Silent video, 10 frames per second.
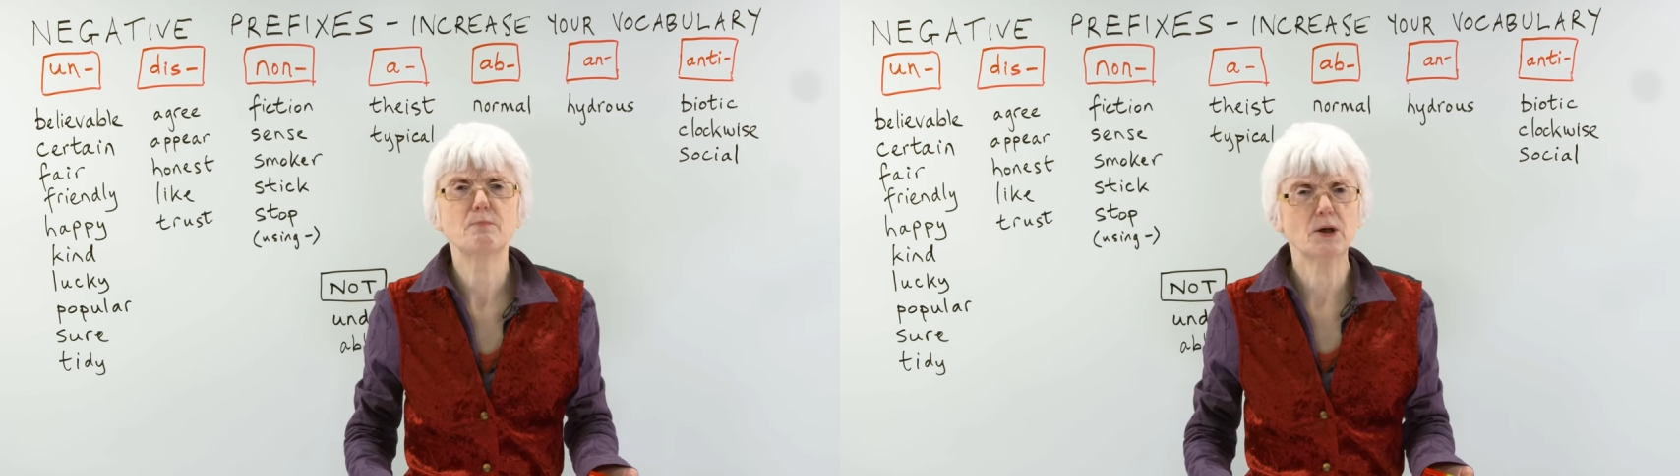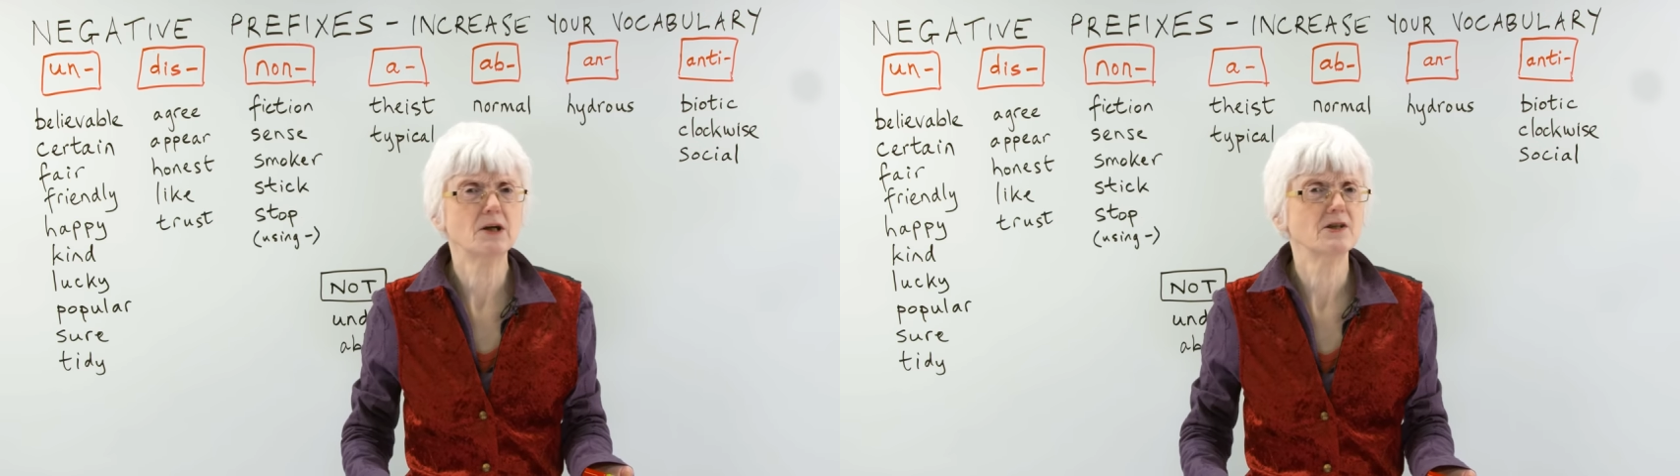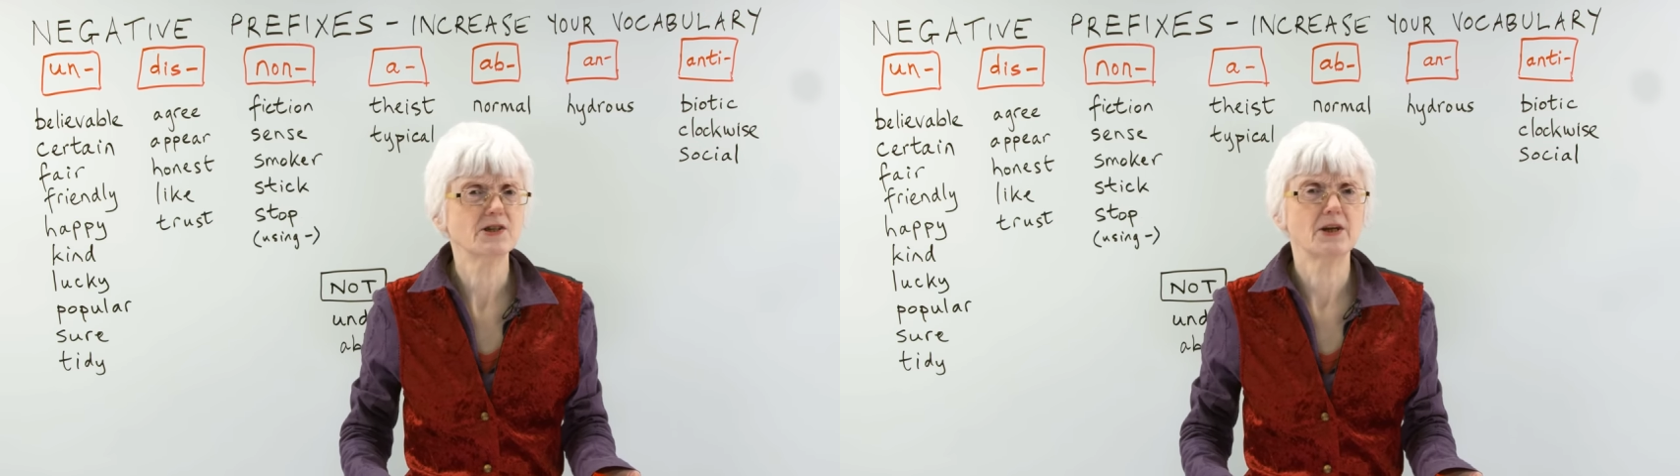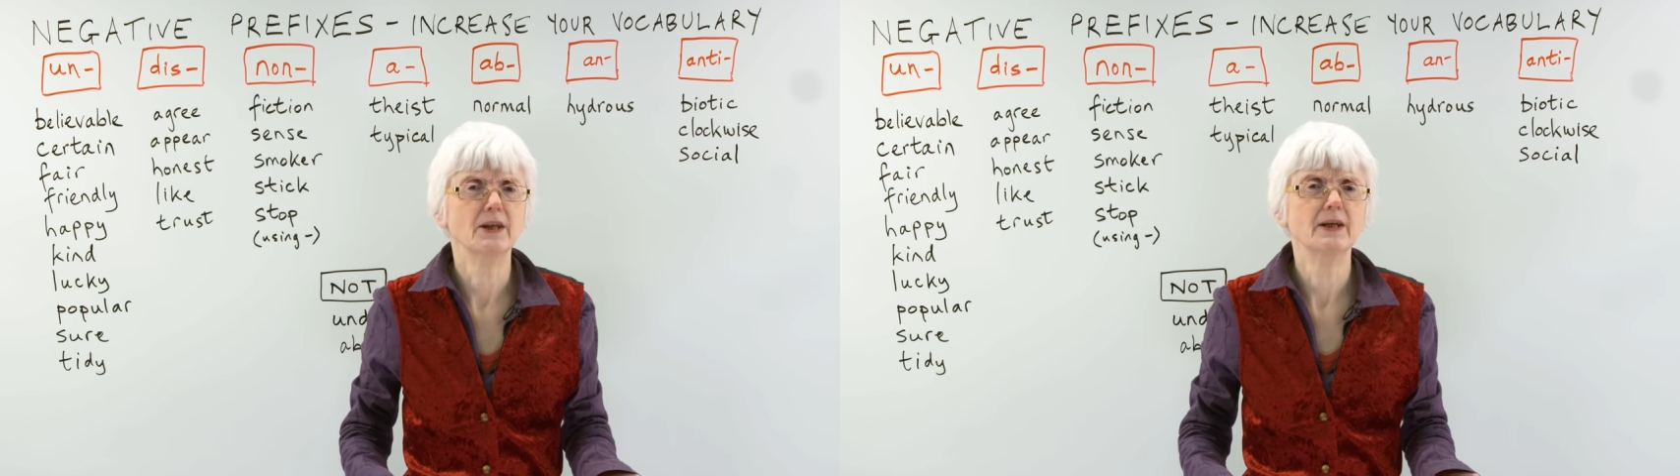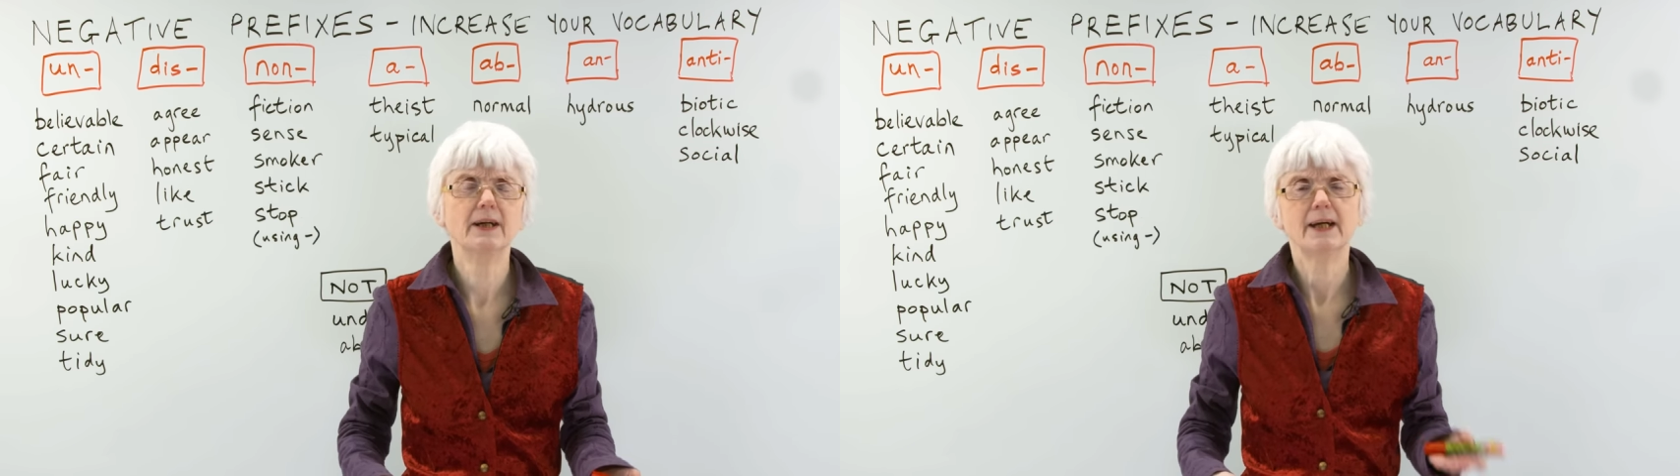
person.